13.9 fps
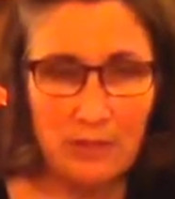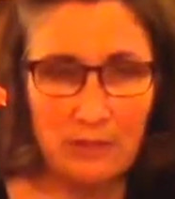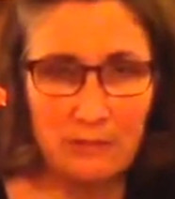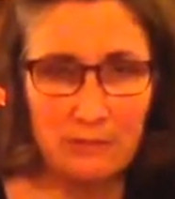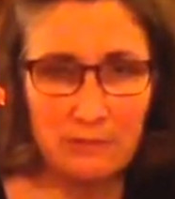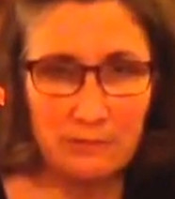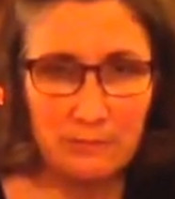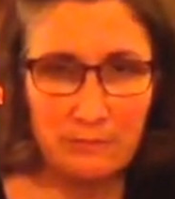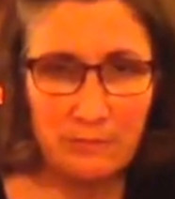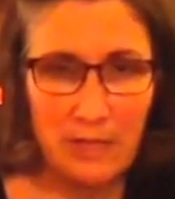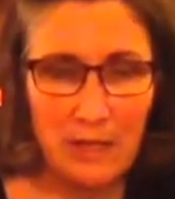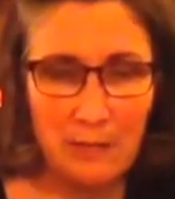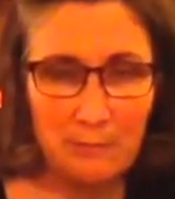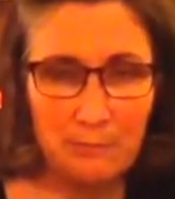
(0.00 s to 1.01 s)
of
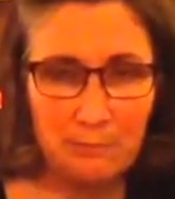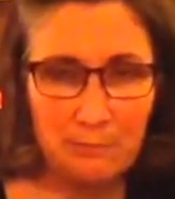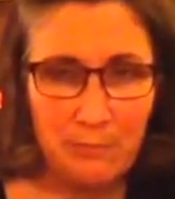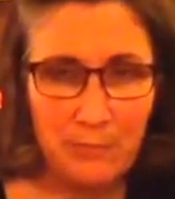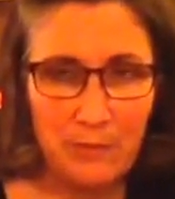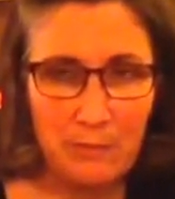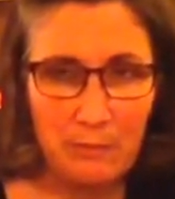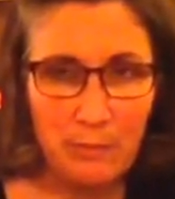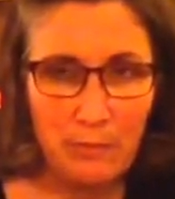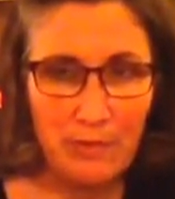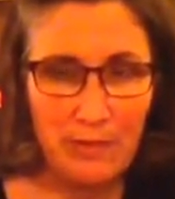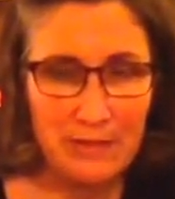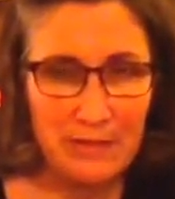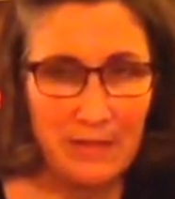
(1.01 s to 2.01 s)

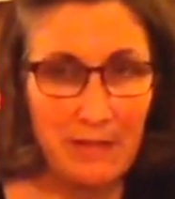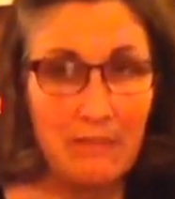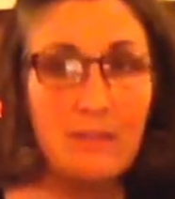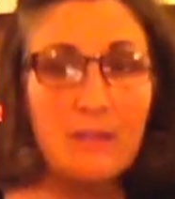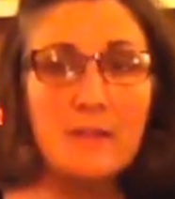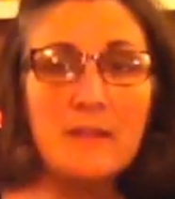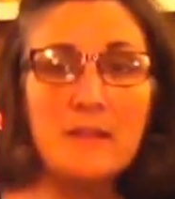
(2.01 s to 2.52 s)
birth and death.